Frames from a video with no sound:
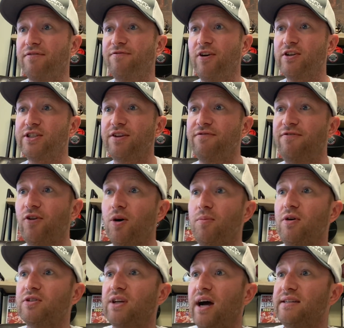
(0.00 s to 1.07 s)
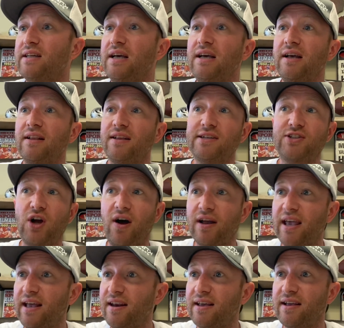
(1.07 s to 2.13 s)
first and foremost, guys, let's talk
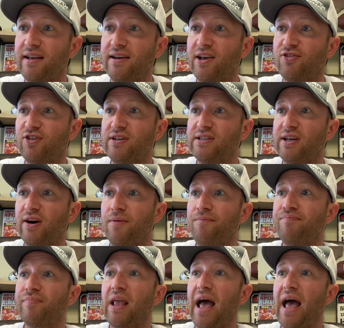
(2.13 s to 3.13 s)
hitting conditions here.